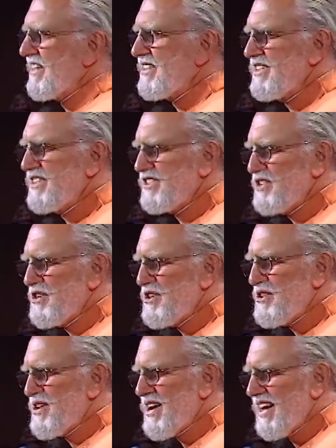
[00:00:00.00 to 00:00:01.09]

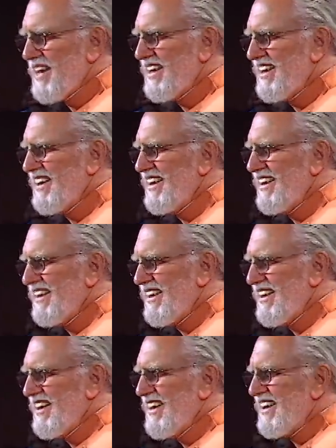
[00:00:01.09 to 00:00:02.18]
so,
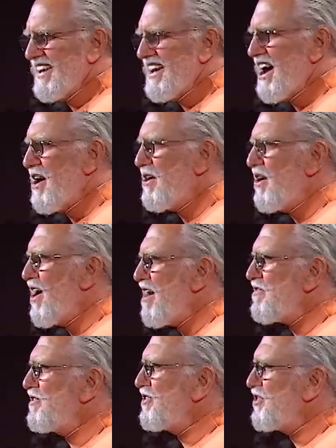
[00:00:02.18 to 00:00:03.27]
how
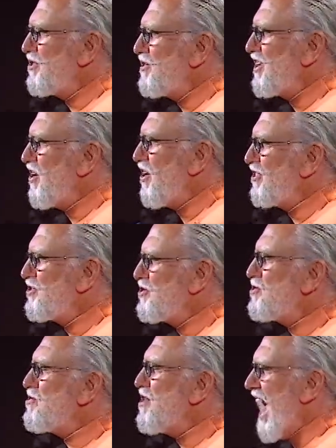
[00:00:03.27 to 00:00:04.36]
often do we all
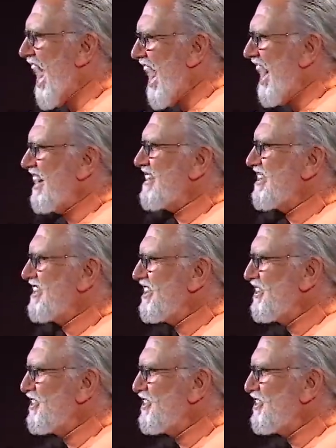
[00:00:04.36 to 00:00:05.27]
do that?